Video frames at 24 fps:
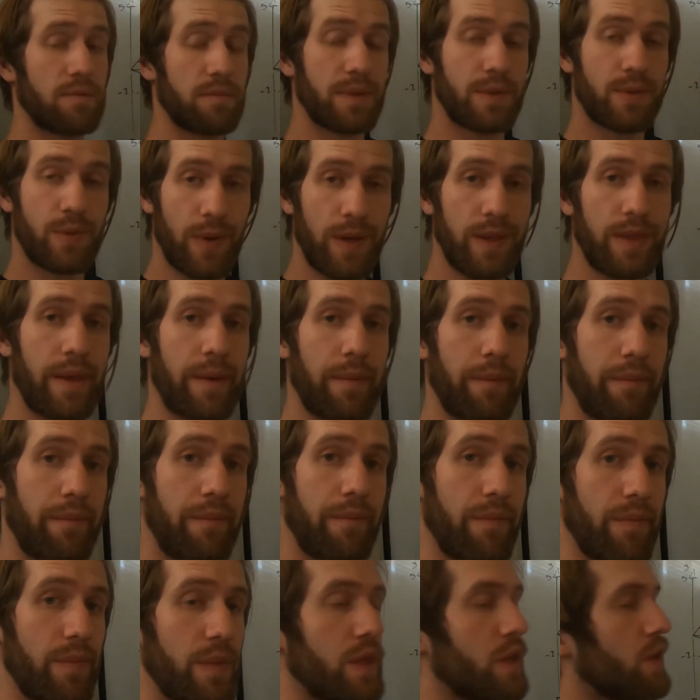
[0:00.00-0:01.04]
between them
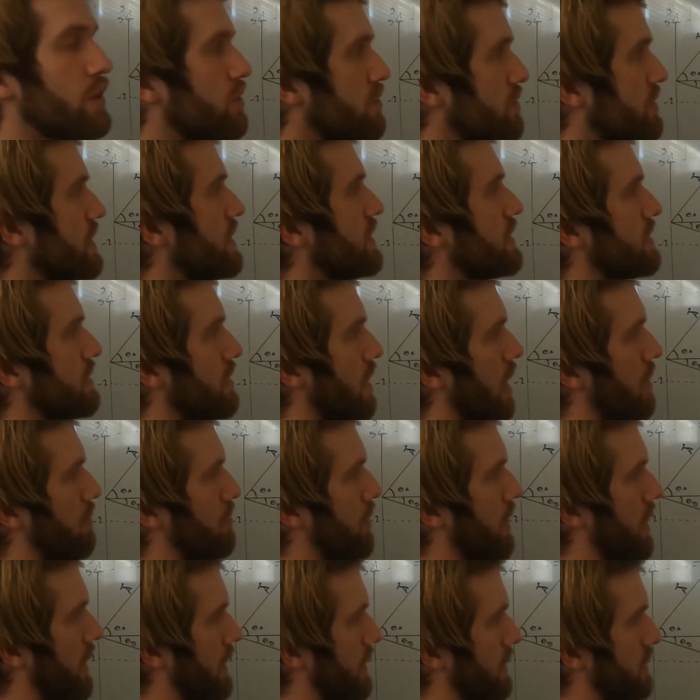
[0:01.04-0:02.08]
using the dot
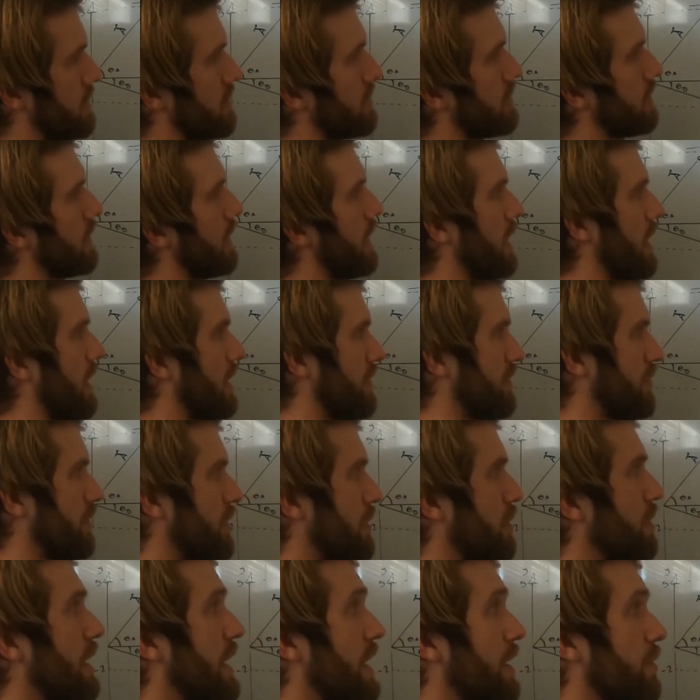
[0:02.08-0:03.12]
product. And
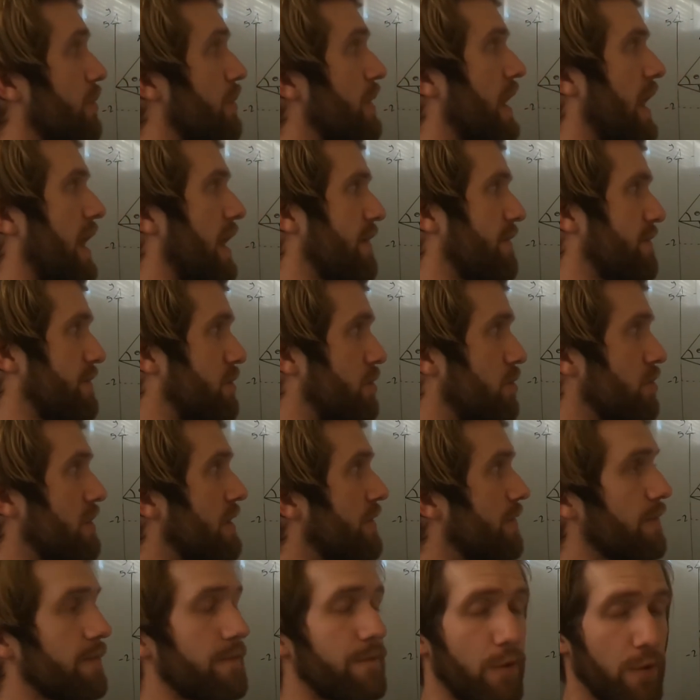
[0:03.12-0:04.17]
here we have two
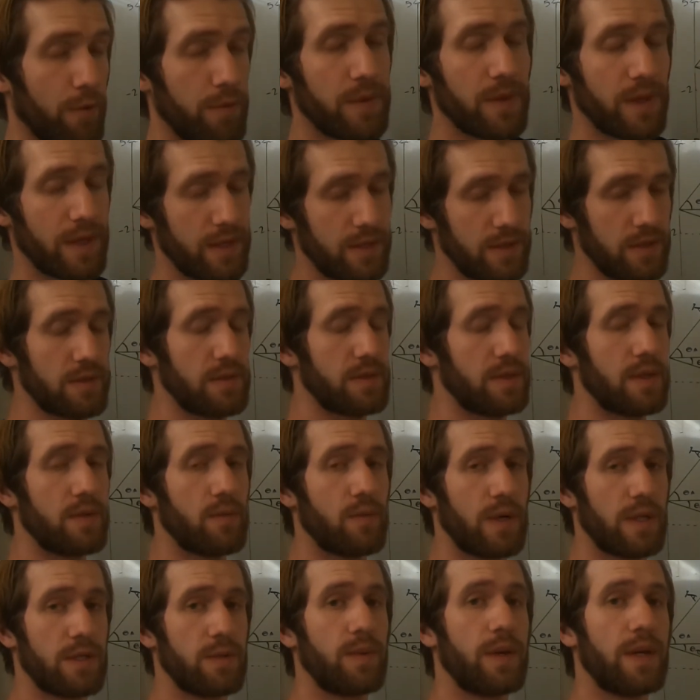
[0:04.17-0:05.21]
different formulations in
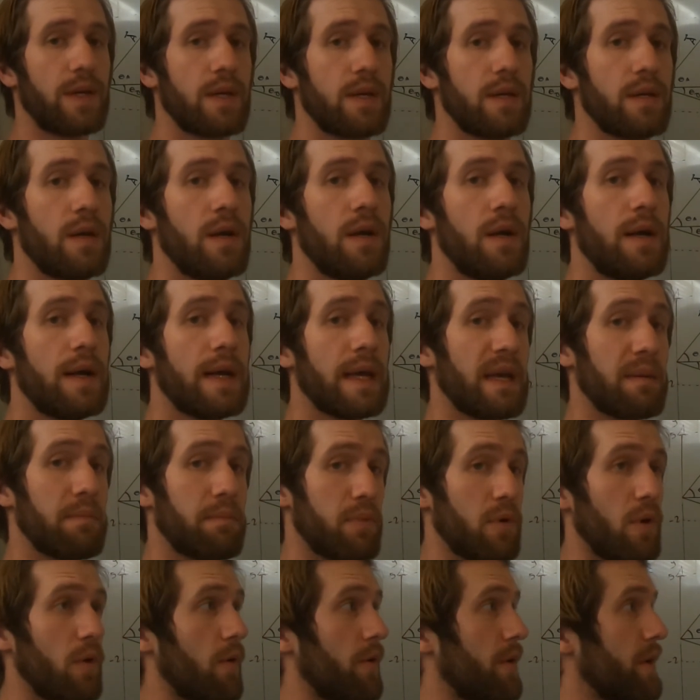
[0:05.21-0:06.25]
which we can
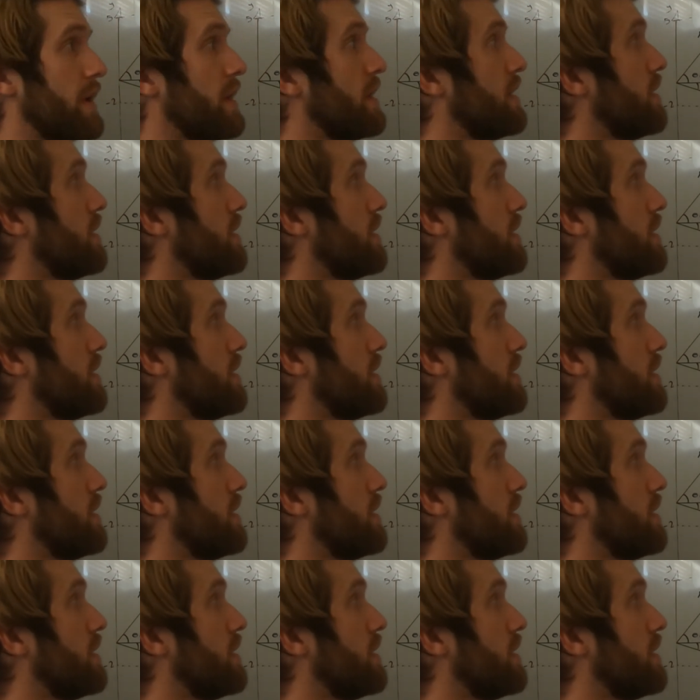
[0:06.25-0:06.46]
employ